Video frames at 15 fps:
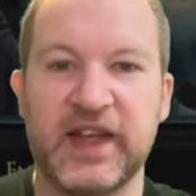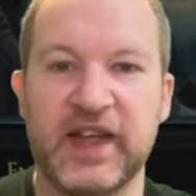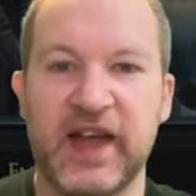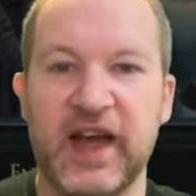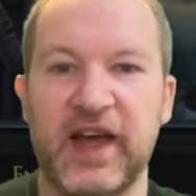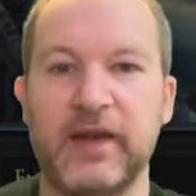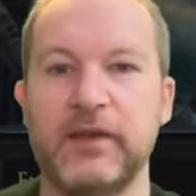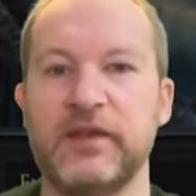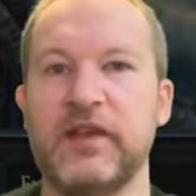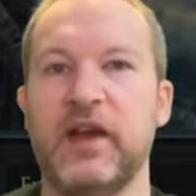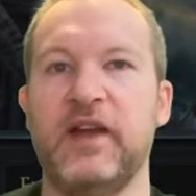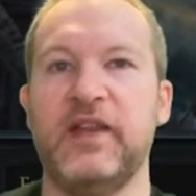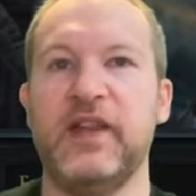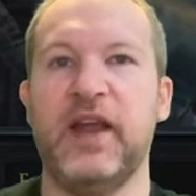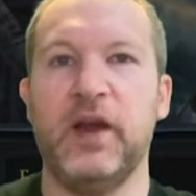account,
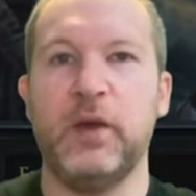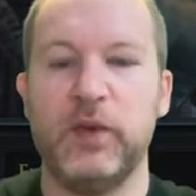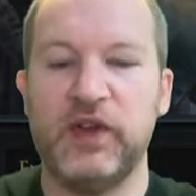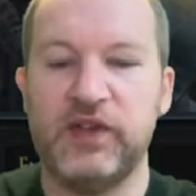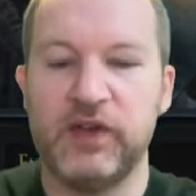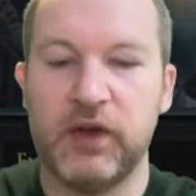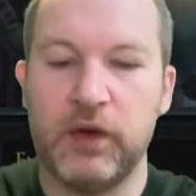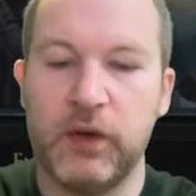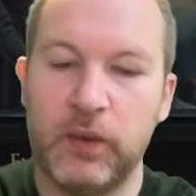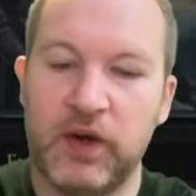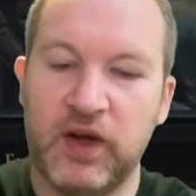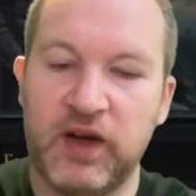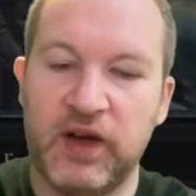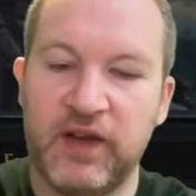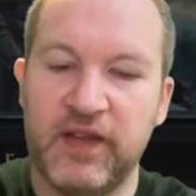and then we do
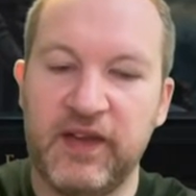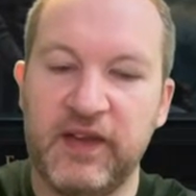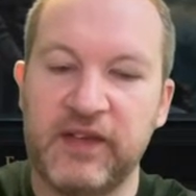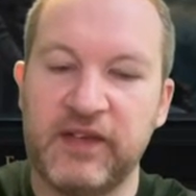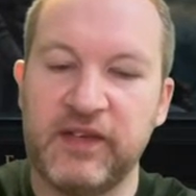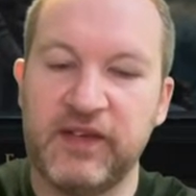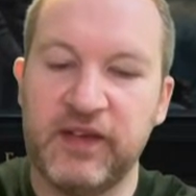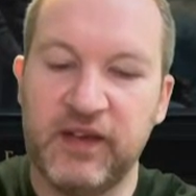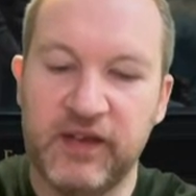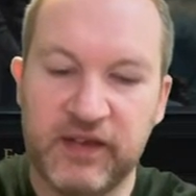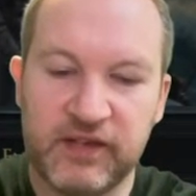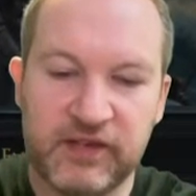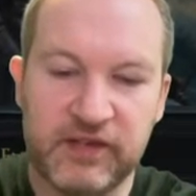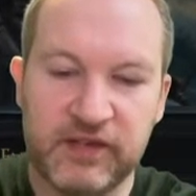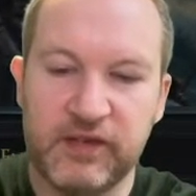this
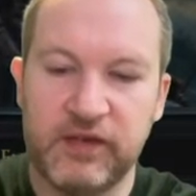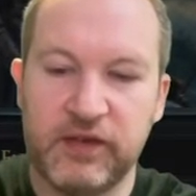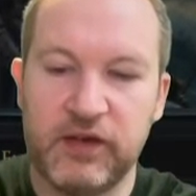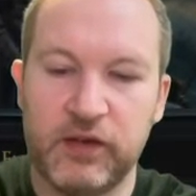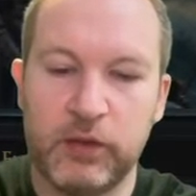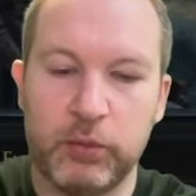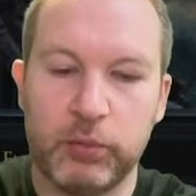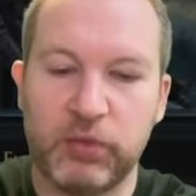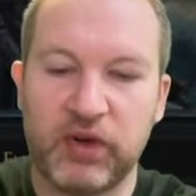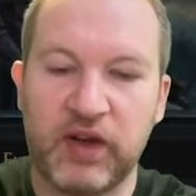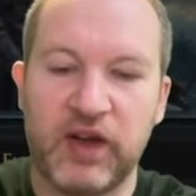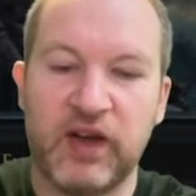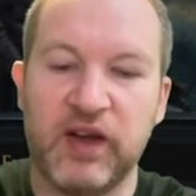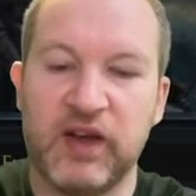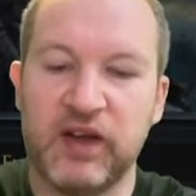is new
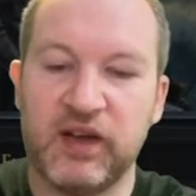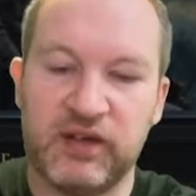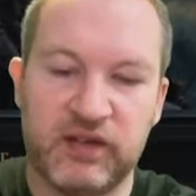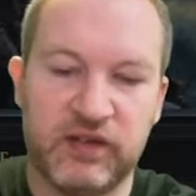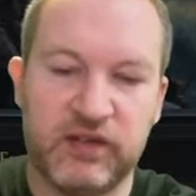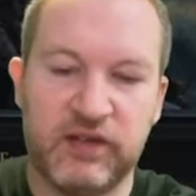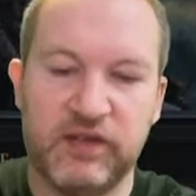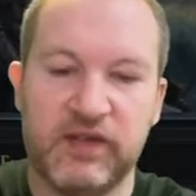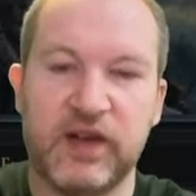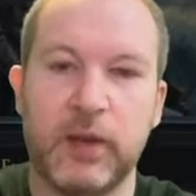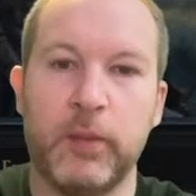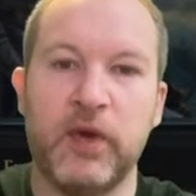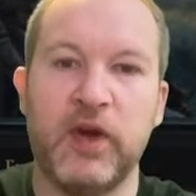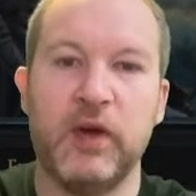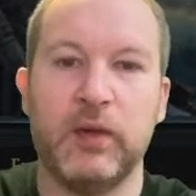player
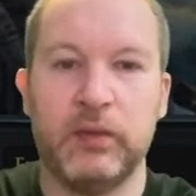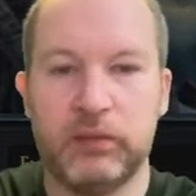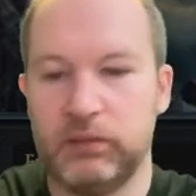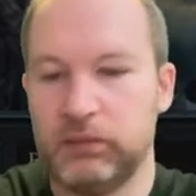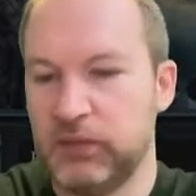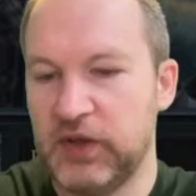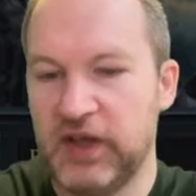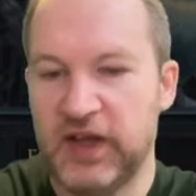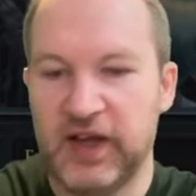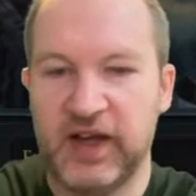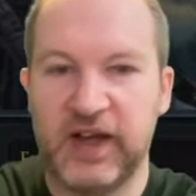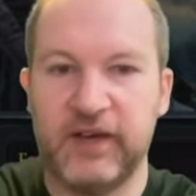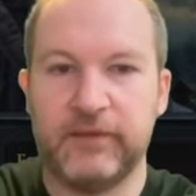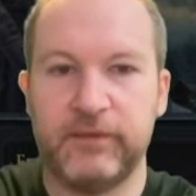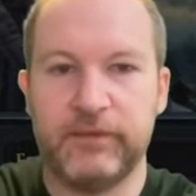demo
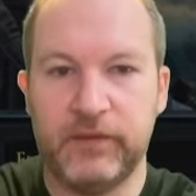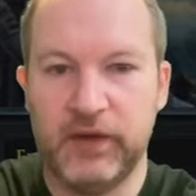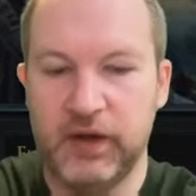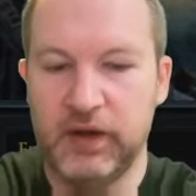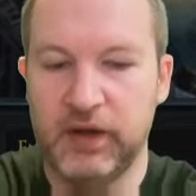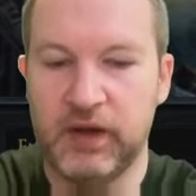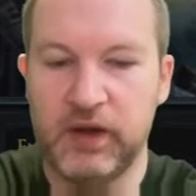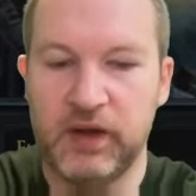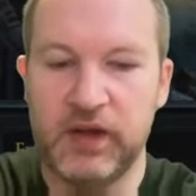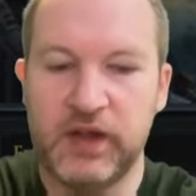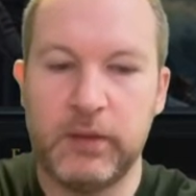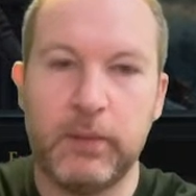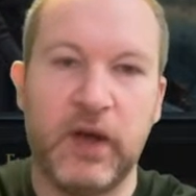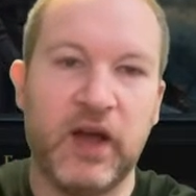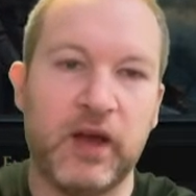at
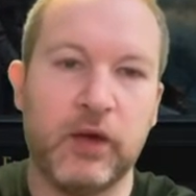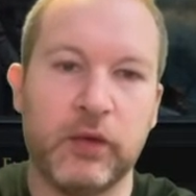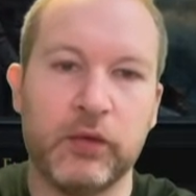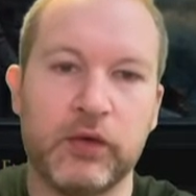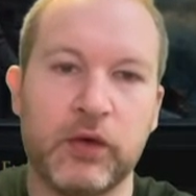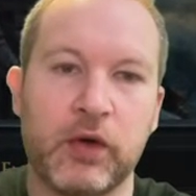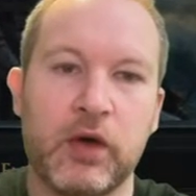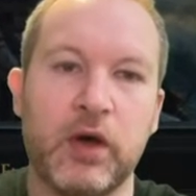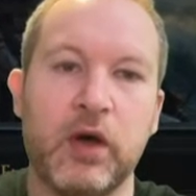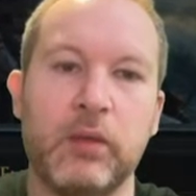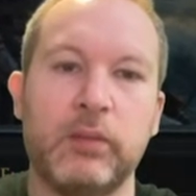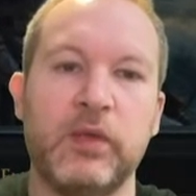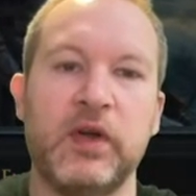email.com.